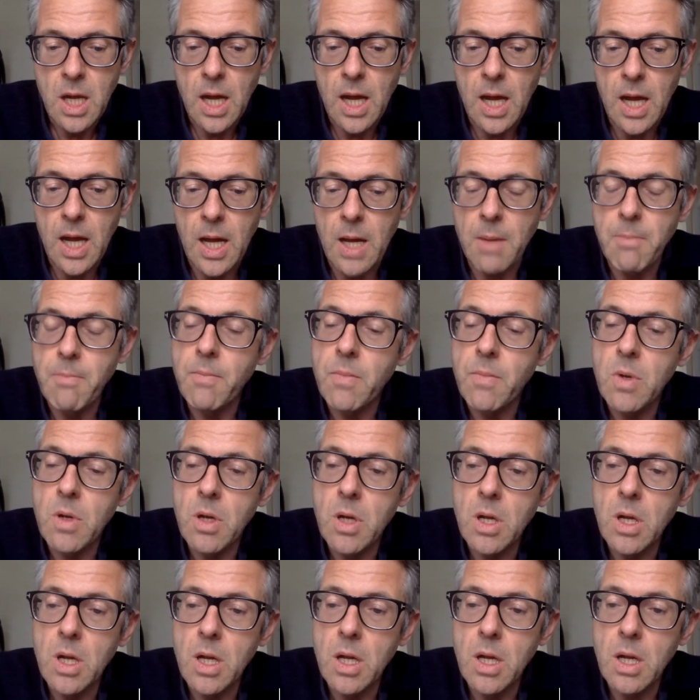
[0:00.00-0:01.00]

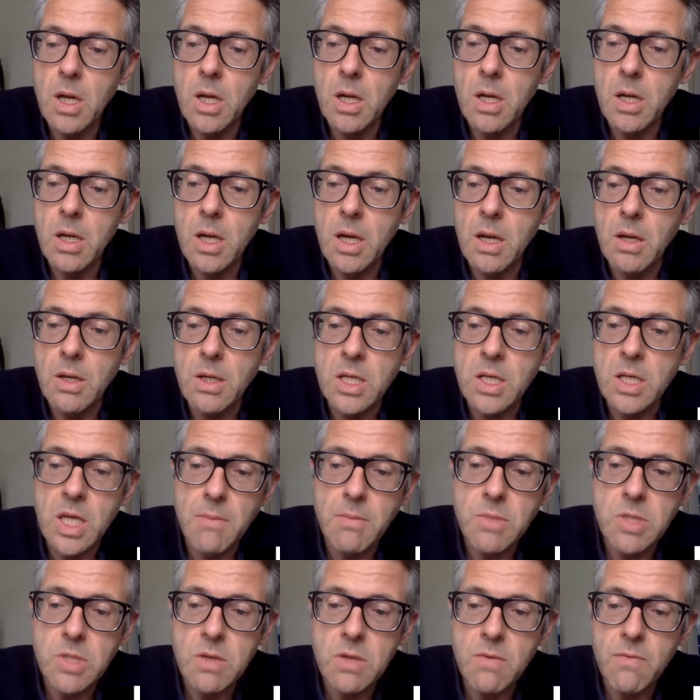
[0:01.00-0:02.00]
In
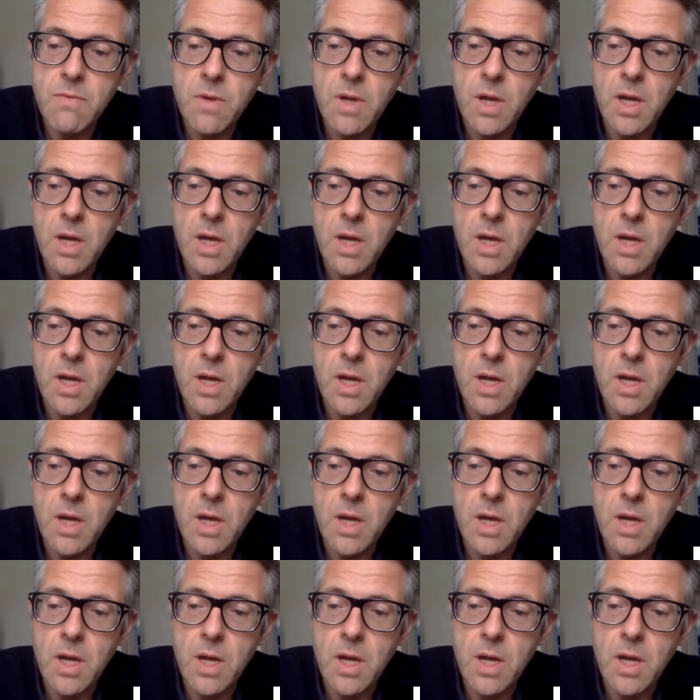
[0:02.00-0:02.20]
terms of